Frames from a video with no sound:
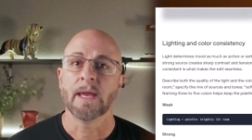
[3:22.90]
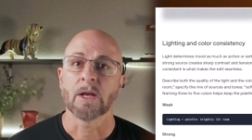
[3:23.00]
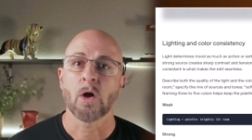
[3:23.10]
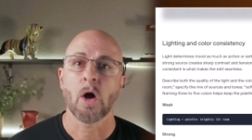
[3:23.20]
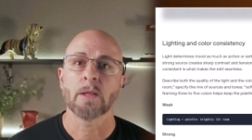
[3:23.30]

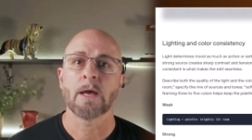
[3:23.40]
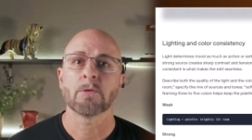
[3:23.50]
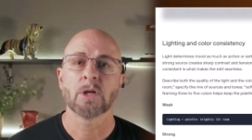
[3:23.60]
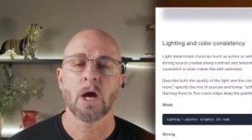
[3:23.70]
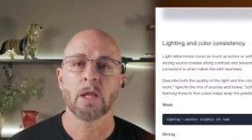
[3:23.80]
and call
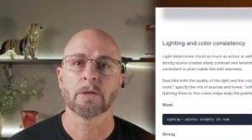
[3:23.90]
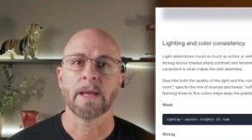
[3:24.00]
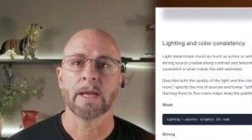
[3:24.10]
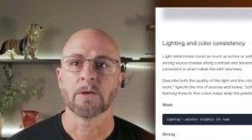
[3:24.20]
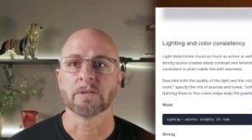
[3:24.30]
out color
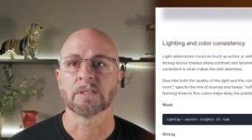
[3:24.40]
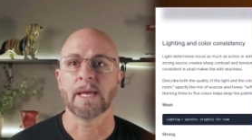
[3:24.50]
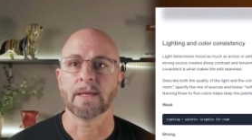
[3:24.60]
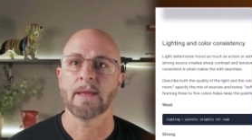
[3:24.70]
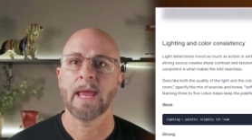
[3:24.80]
anchors
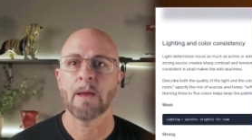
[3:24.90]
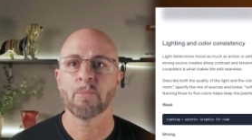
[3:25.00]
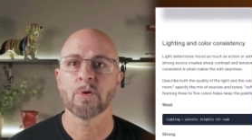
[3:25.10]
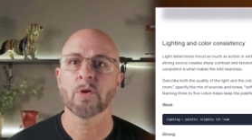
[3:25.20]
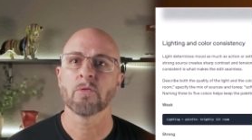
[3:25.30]
like
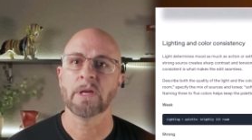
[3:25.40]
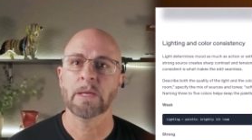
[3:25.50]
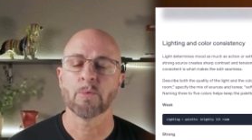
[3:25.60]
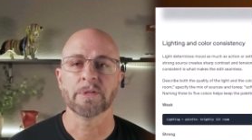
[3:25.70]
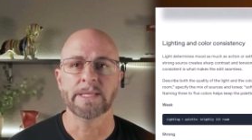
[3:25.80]
amber,
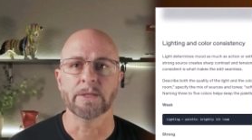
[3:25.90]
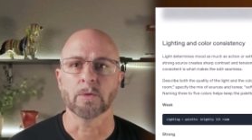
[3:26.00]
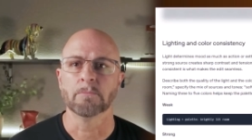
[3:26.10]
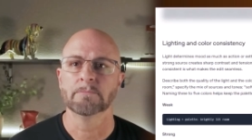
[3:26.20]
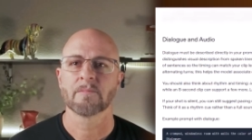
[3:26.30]
cream, or
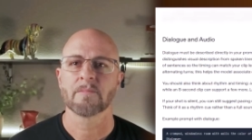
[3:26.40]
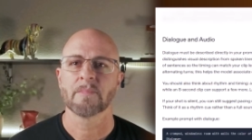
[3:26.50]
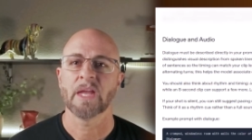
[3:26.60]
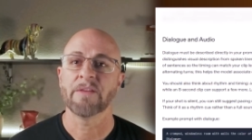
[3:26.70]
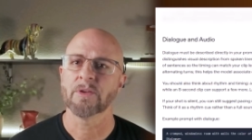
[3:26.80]
teal.
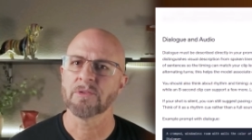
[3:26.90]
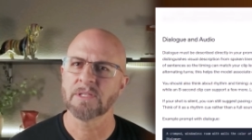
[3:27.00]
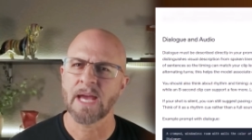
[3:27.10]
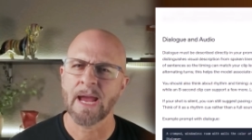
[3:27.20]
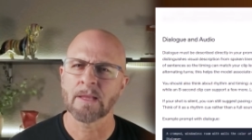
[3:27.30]
If
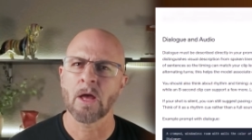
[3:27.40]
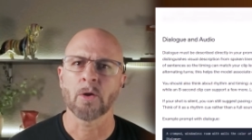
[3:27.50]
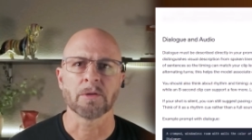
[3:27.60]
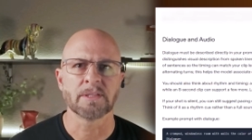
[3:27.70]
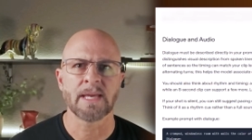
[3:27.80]
there's
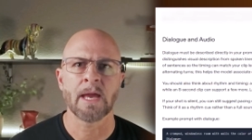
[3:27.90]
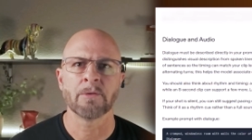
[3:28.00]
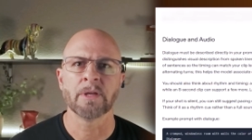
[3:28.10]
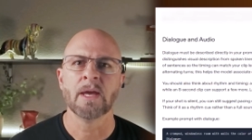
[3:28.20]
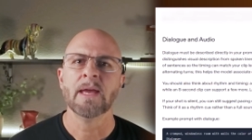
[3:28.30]
dialogue or
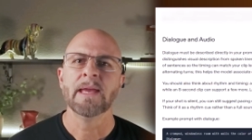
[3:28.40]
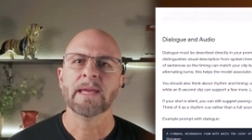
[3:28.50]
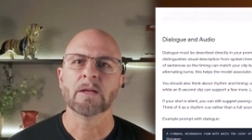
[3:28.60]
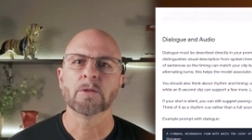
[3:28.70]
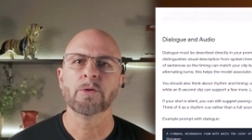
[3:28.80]
sound,
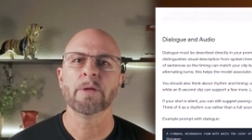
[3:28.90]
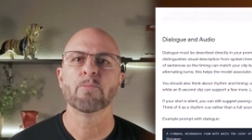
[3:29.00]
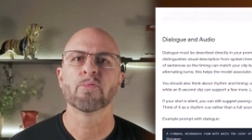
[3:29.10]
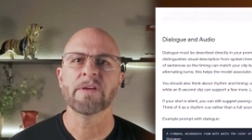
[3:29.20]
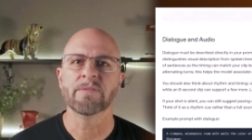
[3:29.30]
include
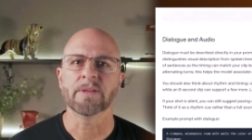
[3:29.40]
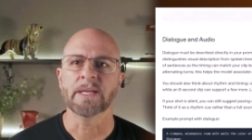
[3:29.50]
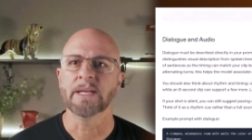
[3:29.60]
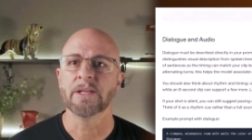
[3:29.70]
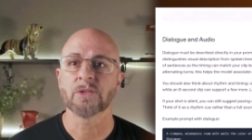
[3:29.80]
it
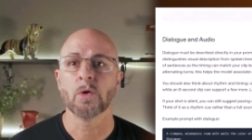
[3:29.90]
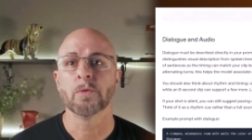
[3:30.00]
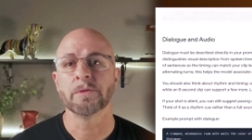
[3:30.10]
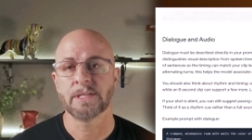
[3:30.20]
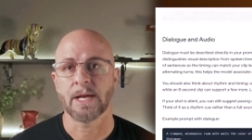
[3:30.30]
briefly in its
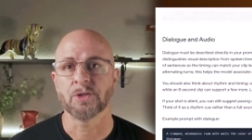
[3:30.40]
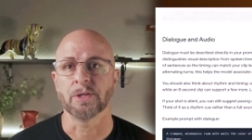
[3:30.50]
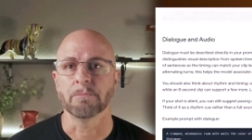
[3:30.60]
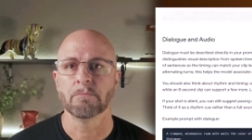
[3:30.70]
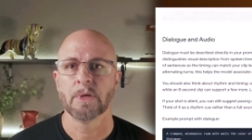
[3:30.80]
own
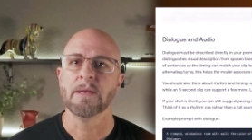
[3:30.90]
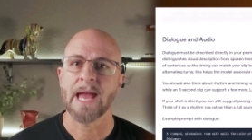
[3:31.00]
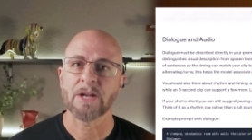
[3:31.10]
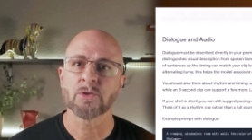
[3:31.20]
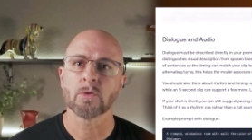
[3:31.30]
section.
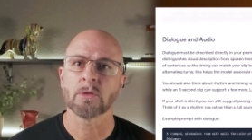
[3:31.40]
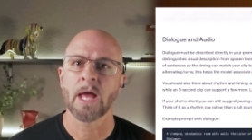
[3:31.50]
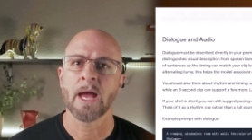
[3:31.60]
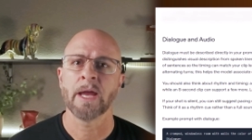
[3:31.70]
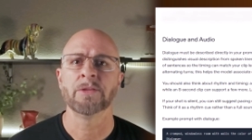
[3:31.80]
Natural
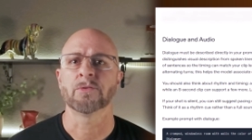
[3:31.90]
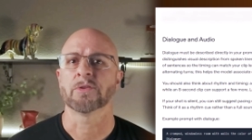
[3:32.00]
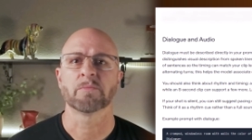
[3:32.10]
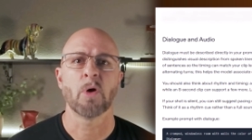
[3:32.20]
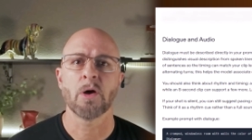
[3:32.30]
lines
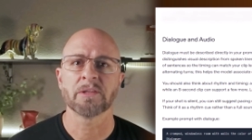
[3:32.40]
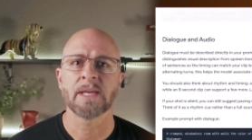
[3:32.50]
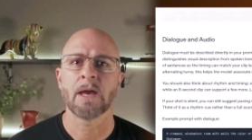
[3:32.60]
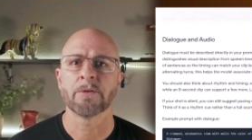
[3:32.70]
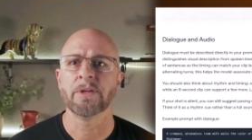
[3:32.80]
or small
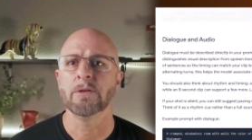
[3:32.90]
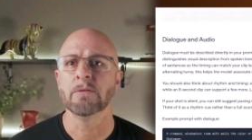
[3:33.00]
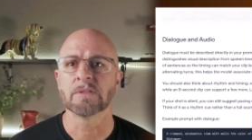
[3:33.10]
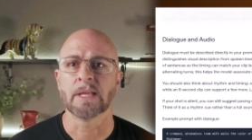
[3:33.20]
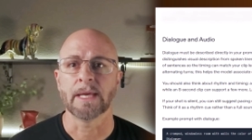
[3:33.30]
sound
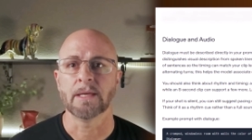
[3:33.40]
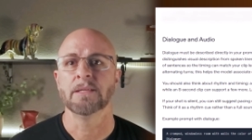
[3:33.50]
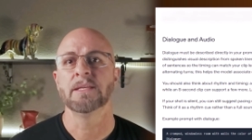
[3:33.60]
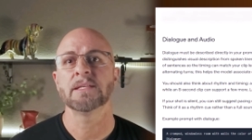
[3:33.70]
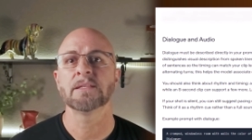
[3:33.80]
cues like
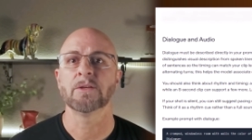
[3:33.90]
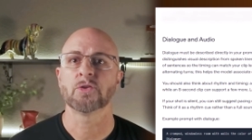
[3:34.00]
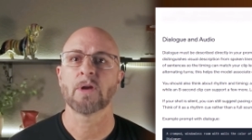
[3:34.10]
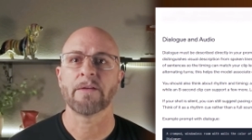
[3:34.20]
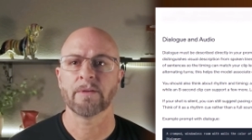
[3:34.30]

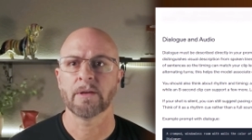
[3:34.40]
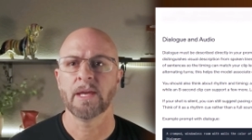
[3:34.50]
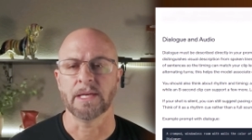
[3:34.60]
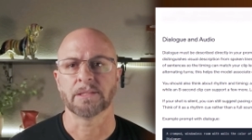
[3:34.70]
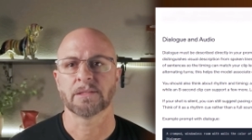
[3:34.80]
distant
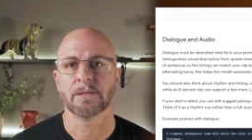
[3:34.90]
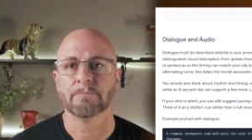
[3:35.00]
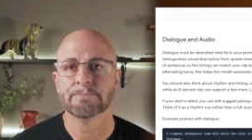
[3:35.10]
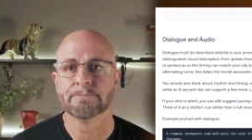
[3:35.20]
traffic hiss.